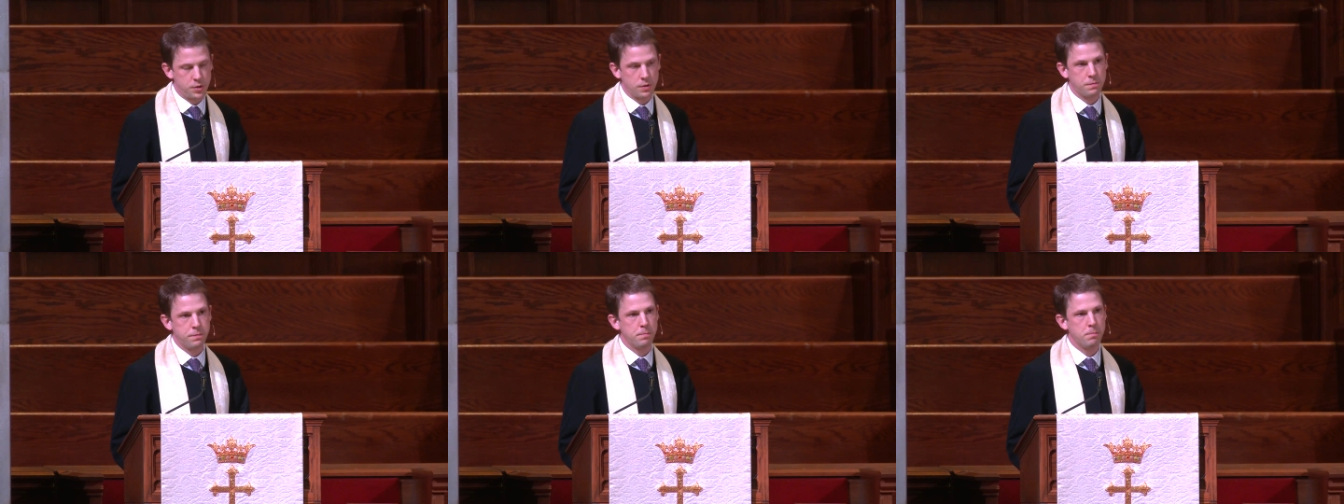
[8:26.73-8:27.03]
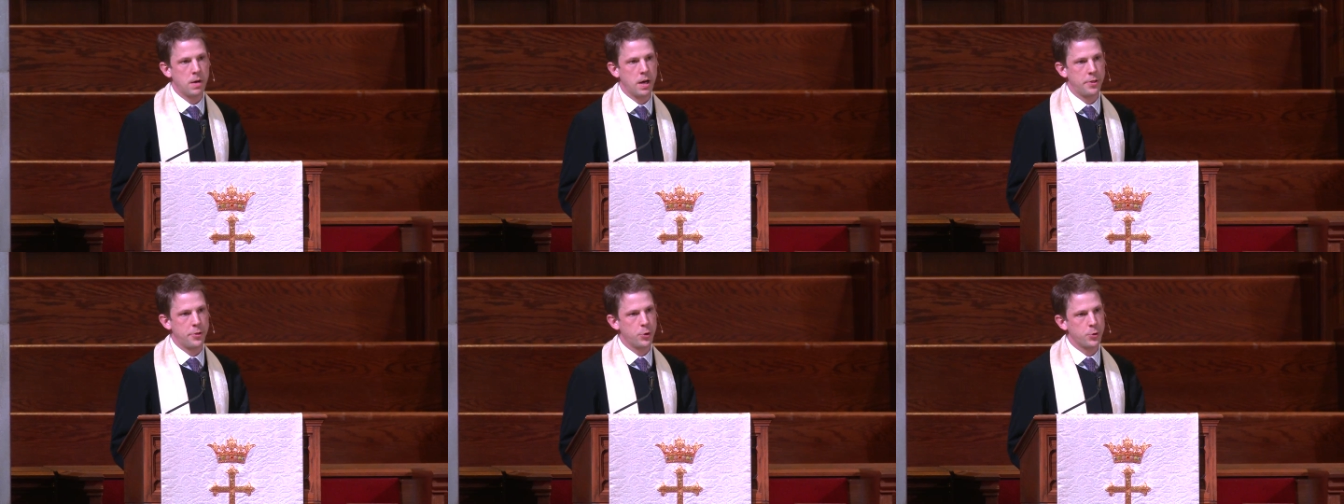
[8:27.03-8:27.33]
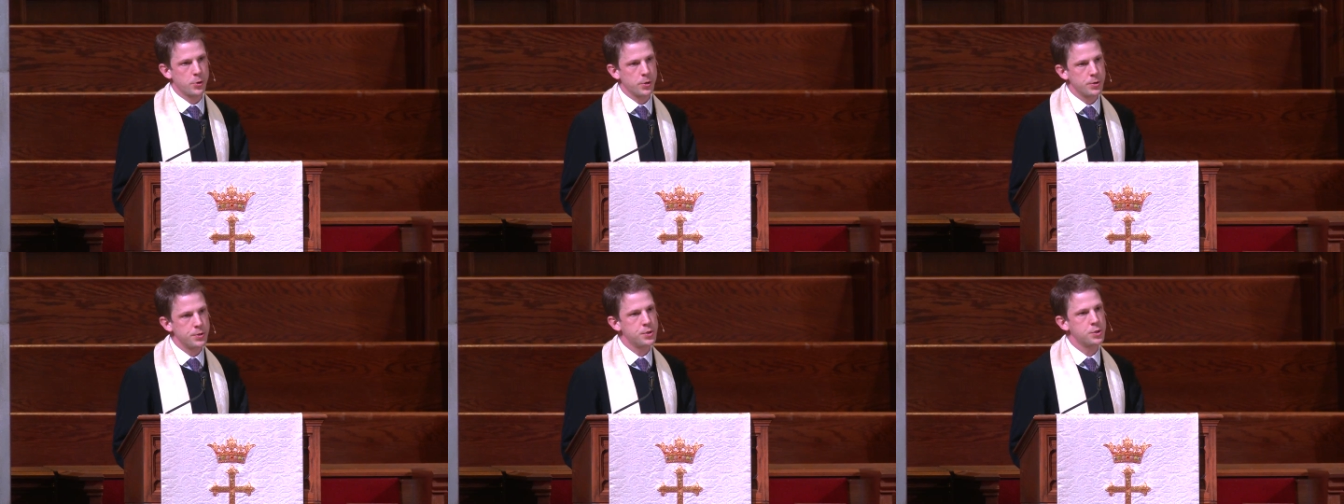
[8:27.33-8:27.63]
of
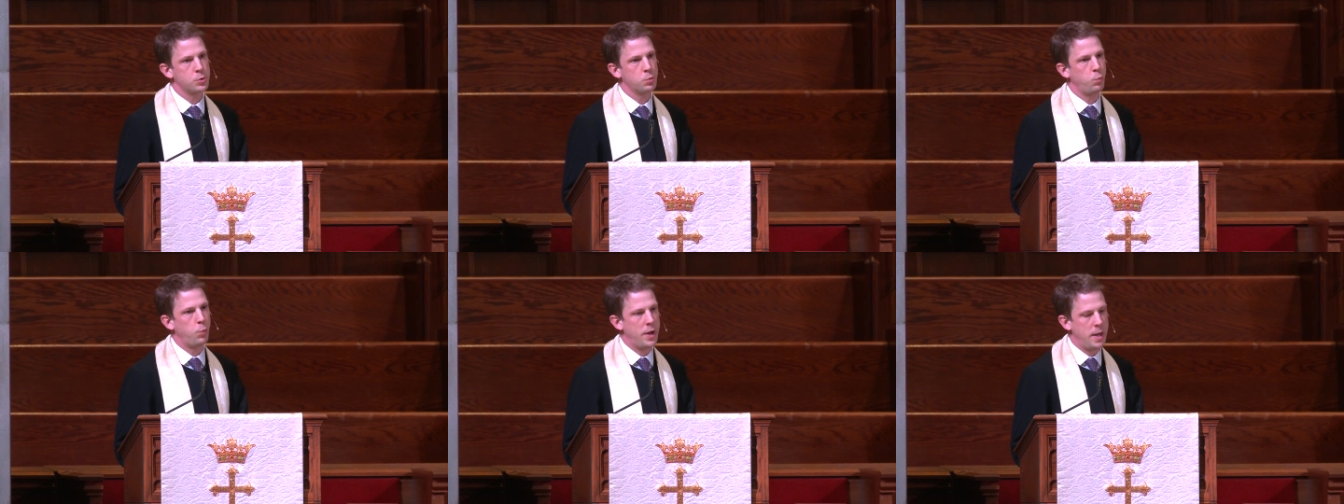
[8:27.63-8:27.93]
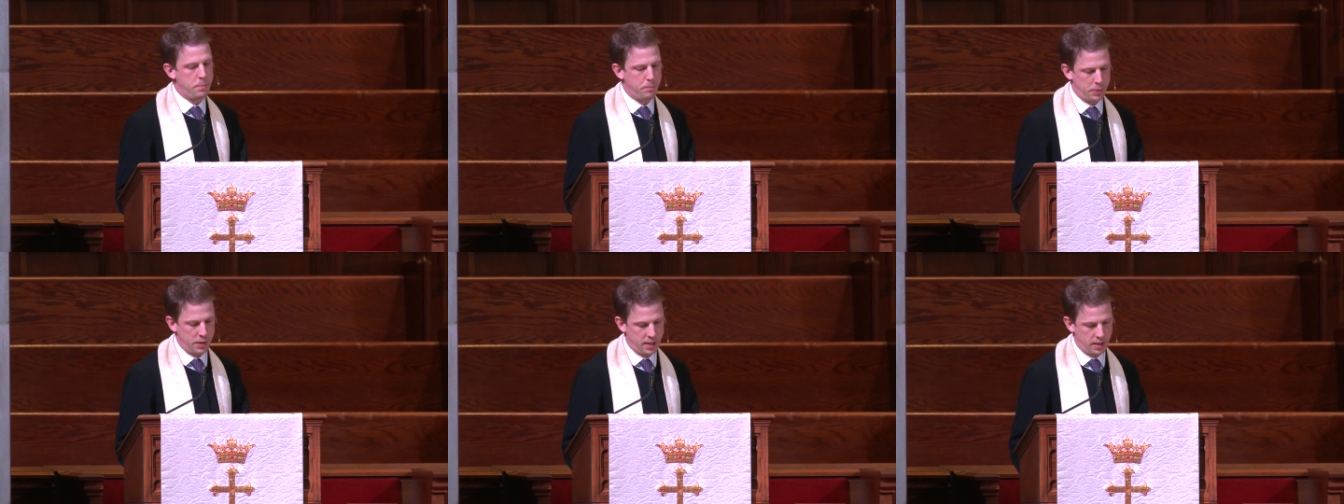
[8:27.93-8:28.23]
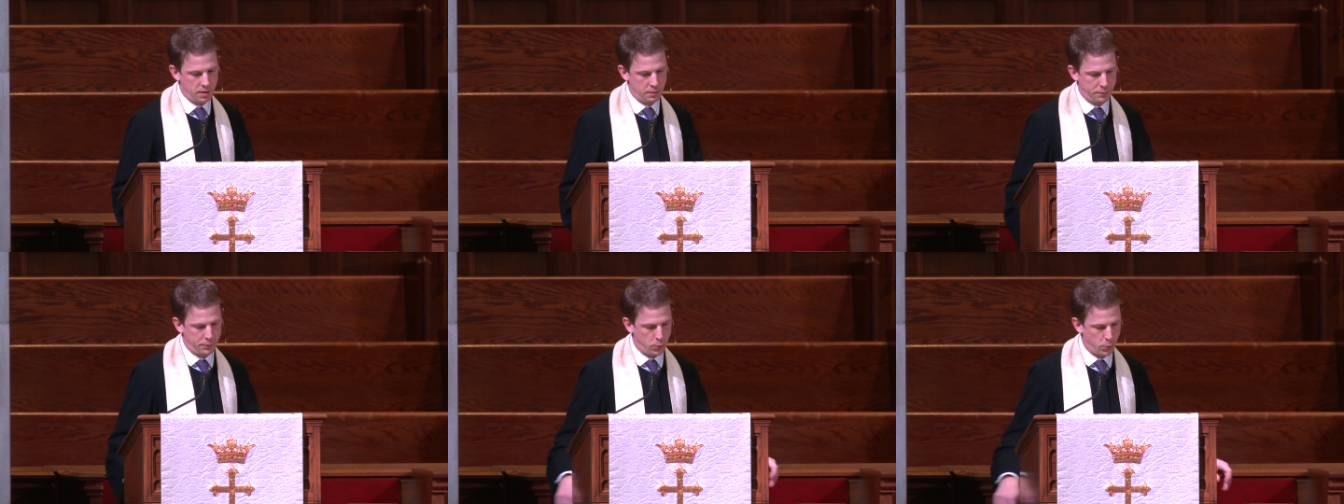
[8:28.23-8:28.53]
mothers
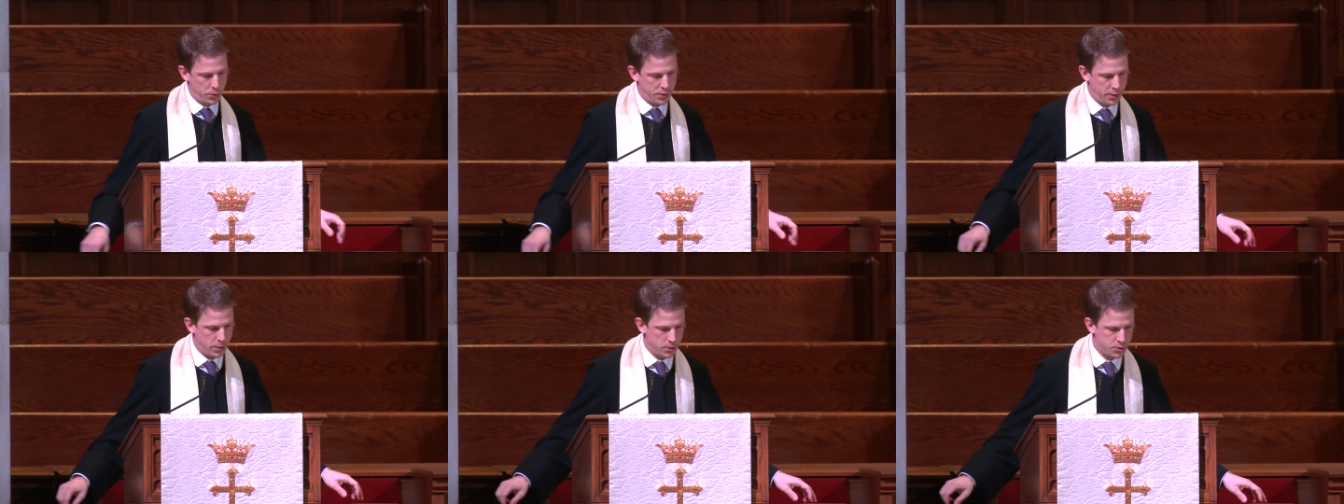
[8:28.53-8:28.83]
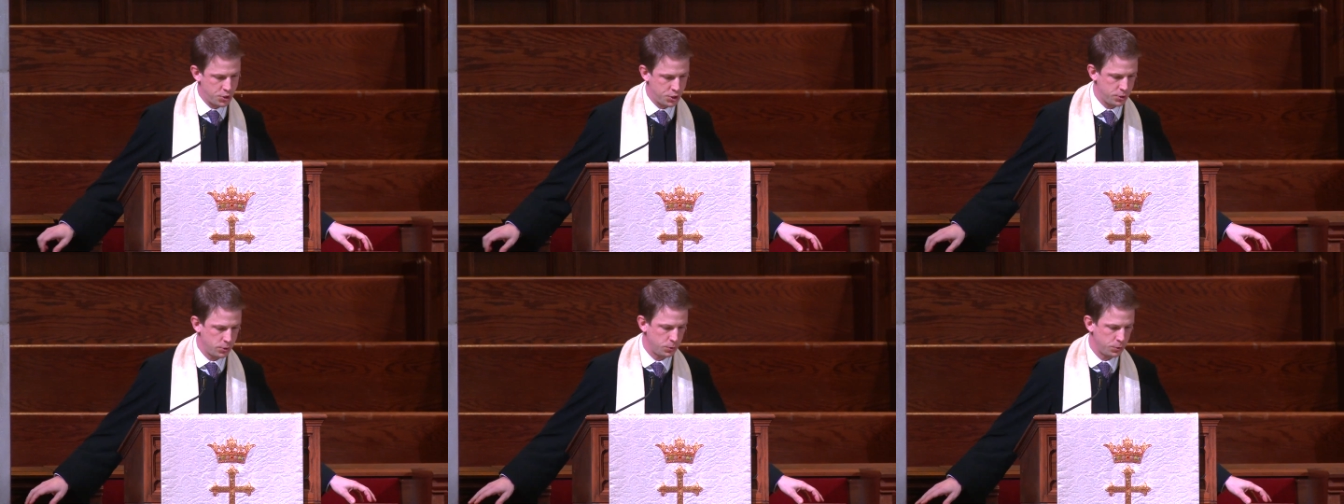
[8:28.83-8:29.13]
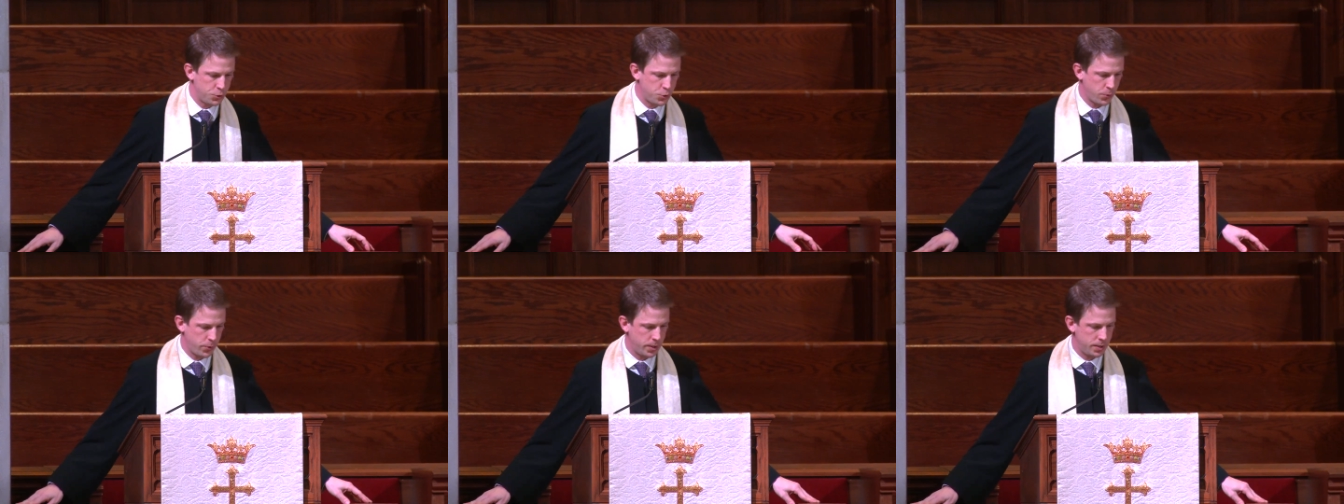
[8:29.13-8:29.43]
weeping for their
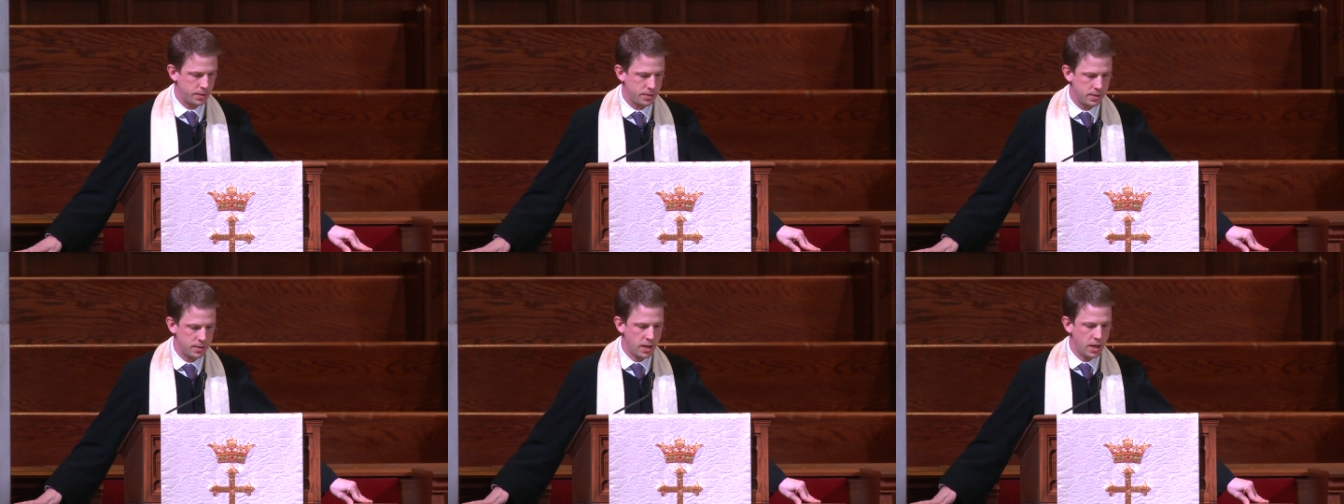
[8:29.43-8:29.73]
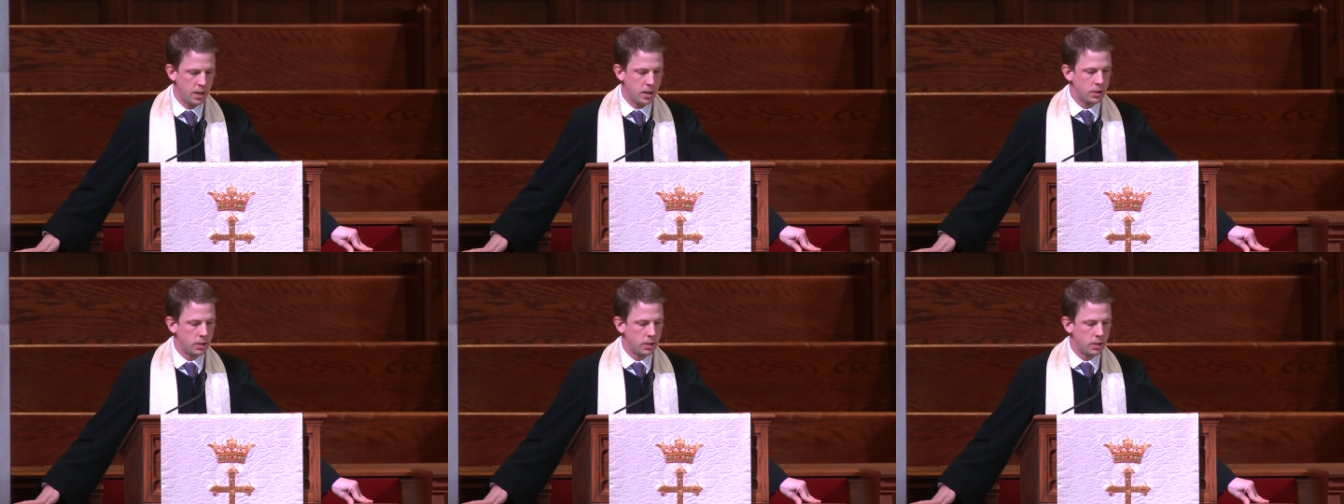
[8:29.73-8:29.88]
children